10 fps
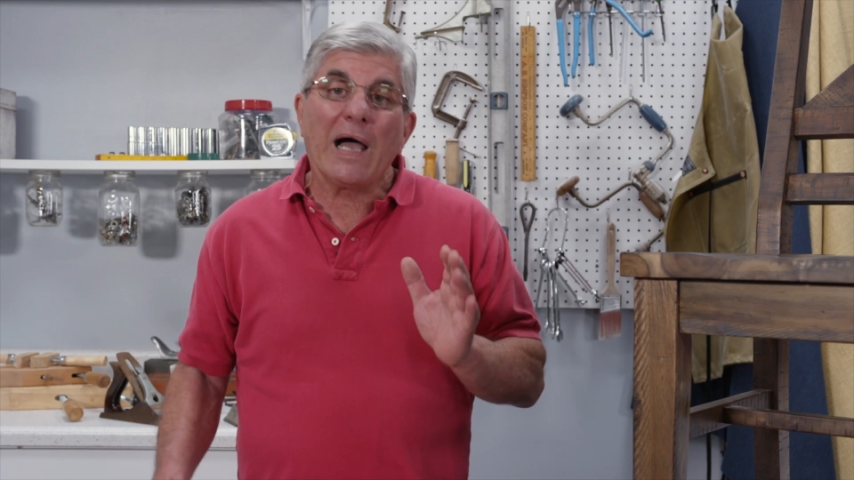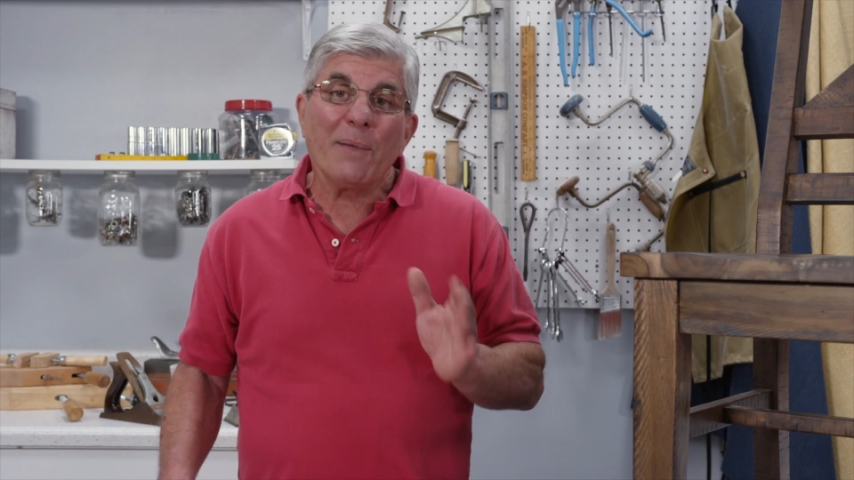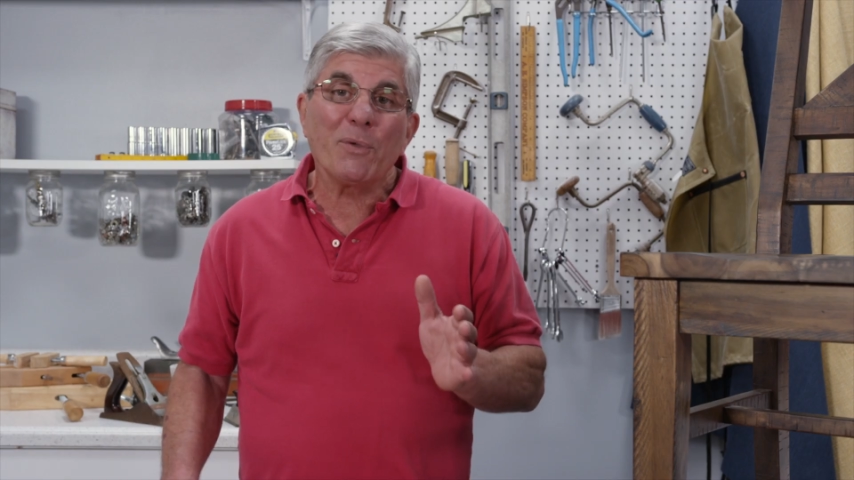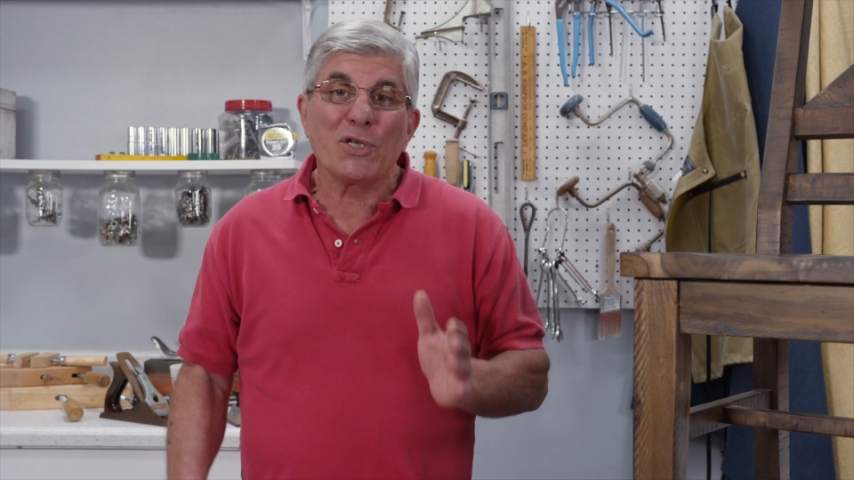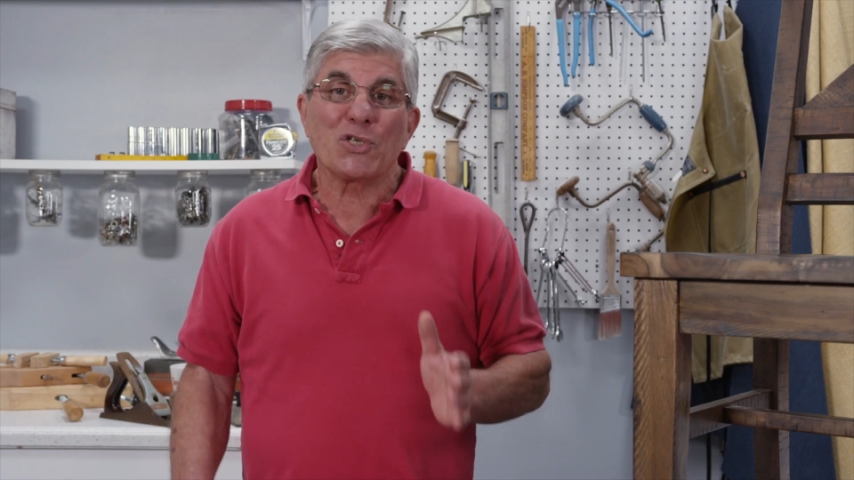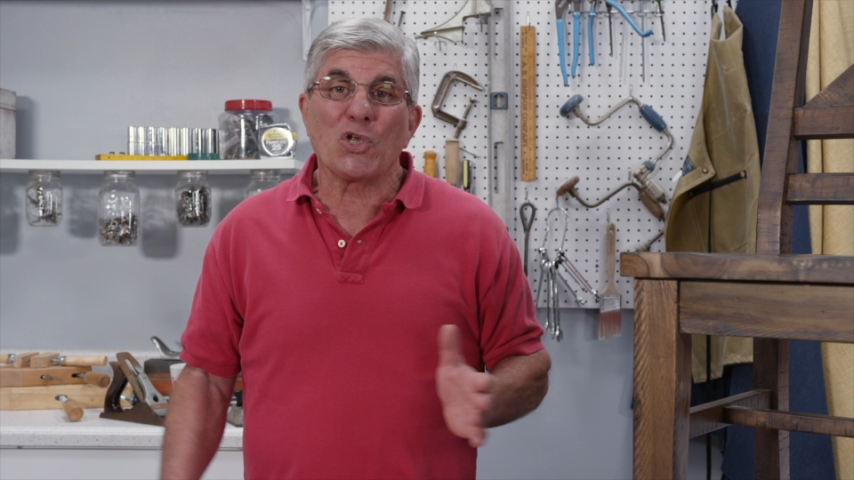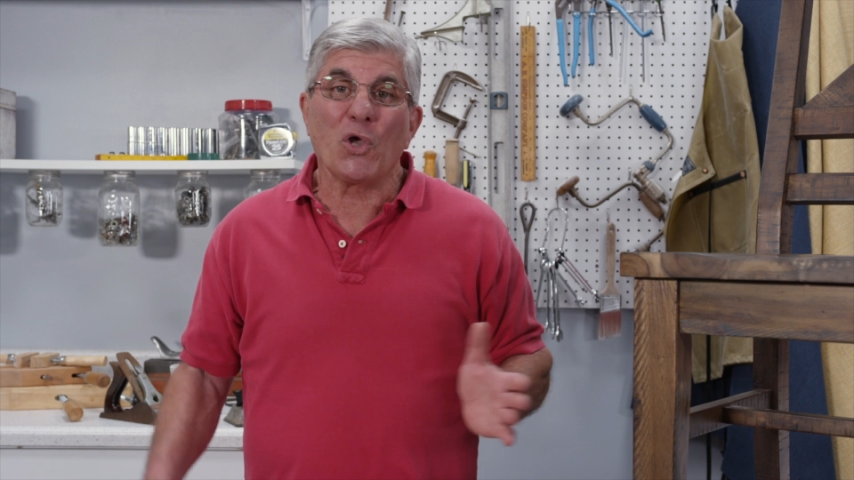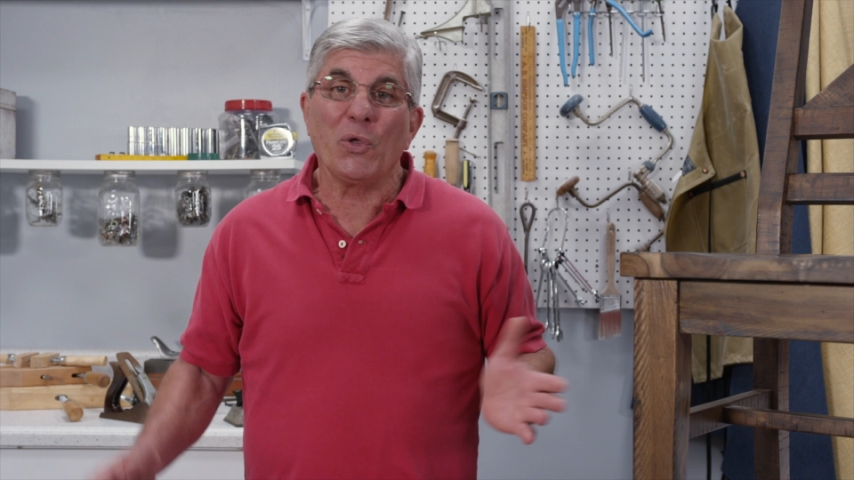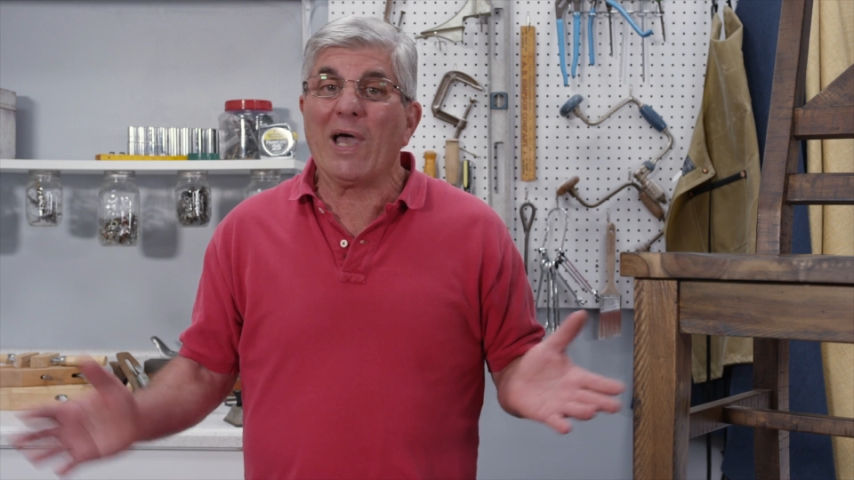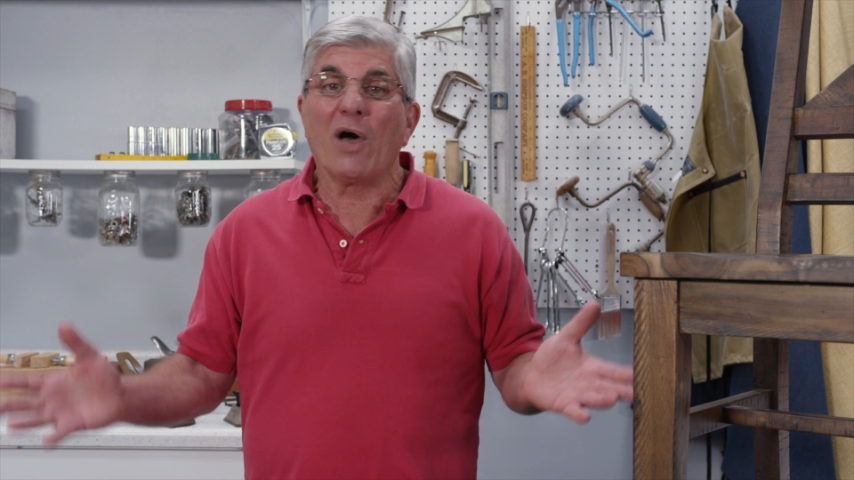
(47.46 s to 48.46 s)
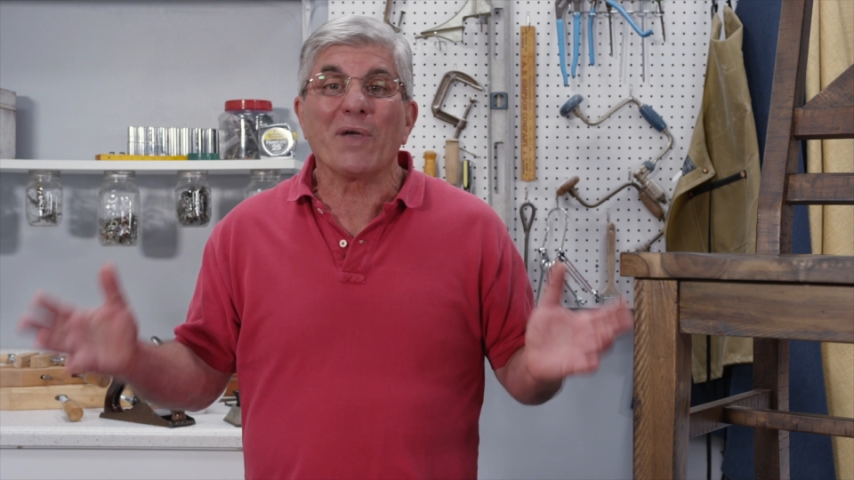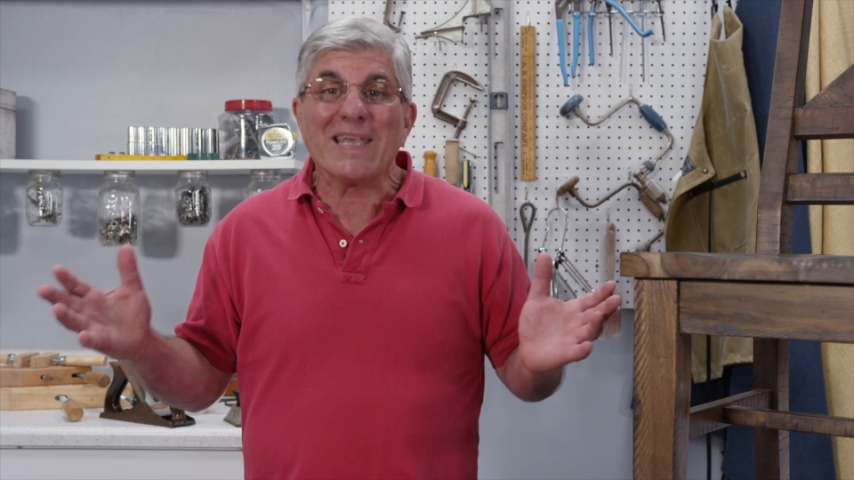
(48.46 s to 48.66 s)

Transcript: I'm going to show you how